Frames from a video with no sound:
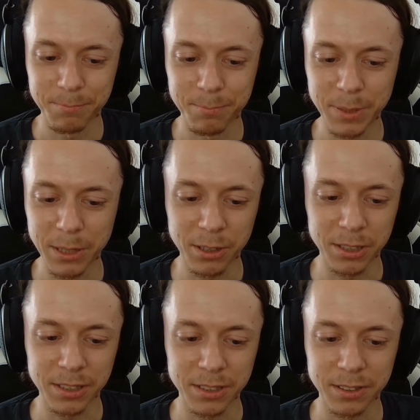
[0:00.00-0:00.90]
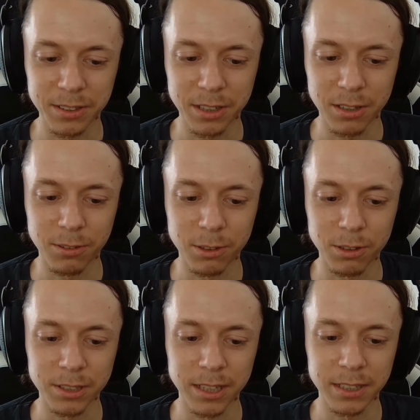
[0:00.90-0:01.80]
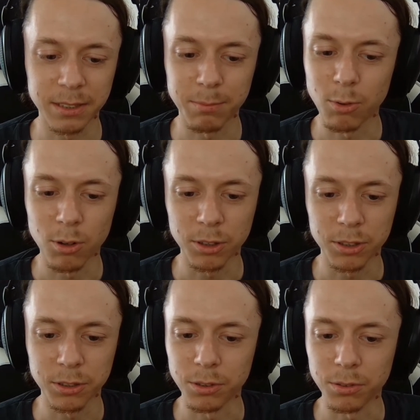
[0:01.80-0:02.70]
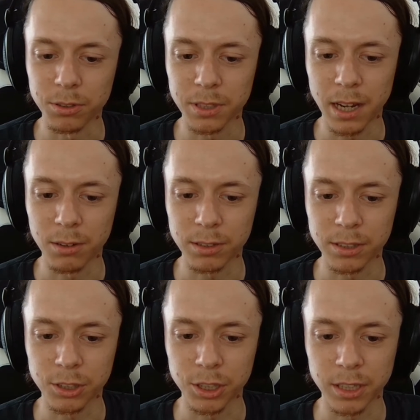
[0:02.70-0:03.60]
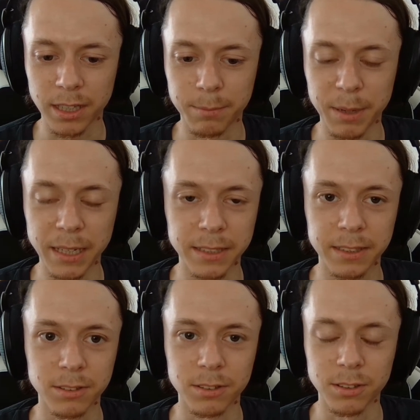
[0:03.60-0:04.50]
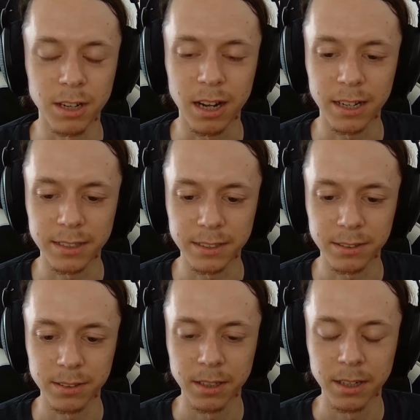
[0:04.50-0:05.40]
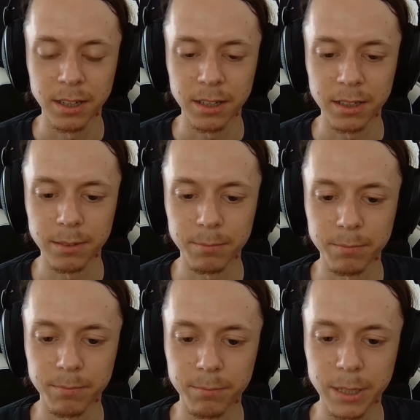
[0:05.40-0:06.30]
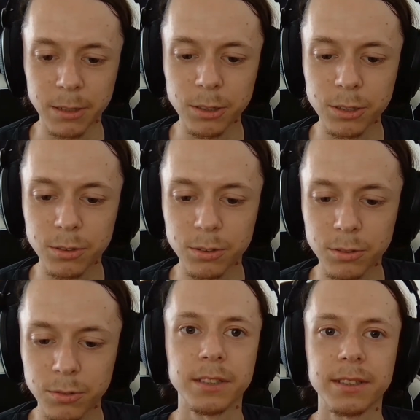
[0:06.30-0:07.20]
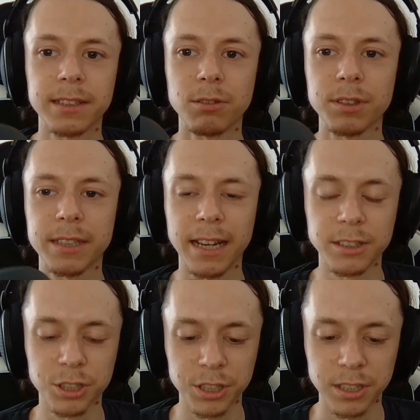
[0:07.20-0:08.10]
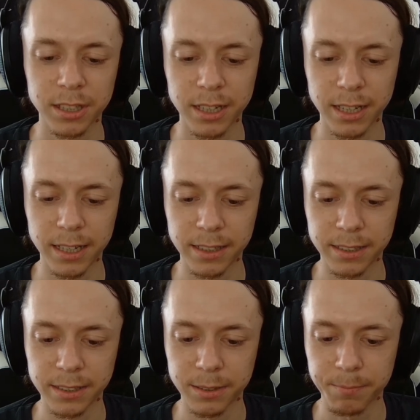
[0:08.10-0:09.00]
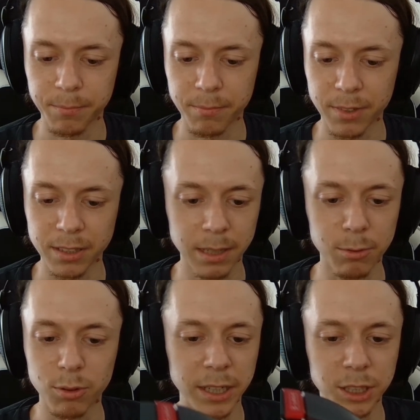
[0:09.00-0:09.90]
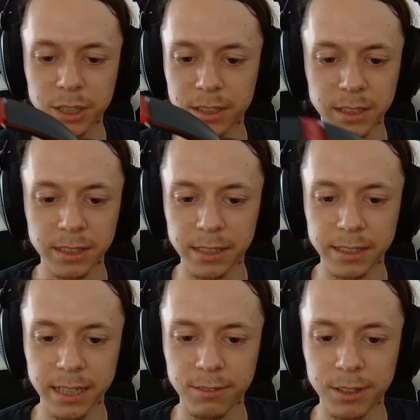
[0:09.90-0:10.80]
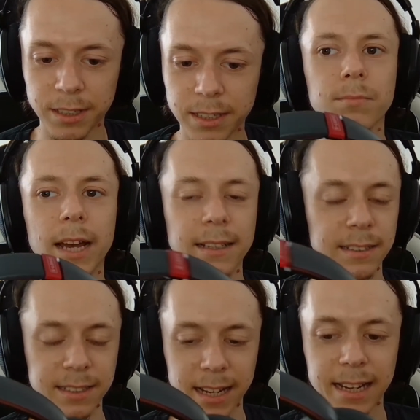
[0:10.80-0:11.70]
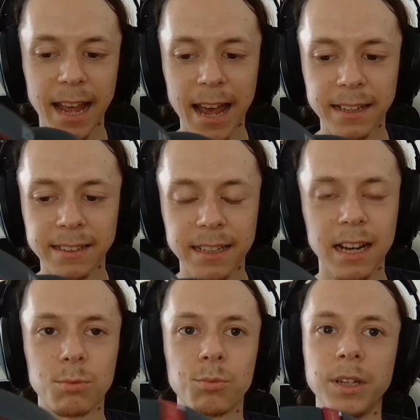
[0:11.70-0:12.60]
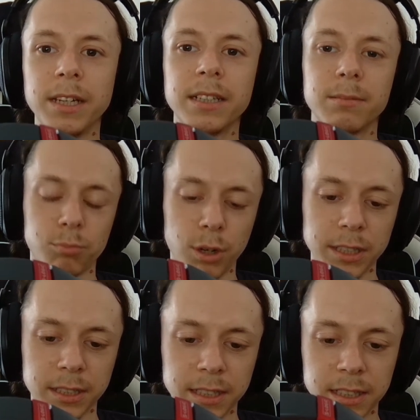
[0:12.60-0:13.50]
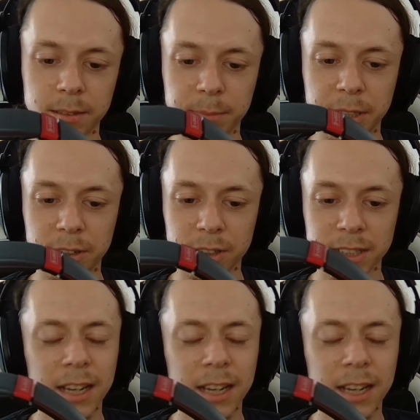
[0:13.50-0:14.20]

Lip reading: because of course there's more to sound than just like bass or highs, but also soundstage and separation, details, everything. And again, I'm really impressed here, because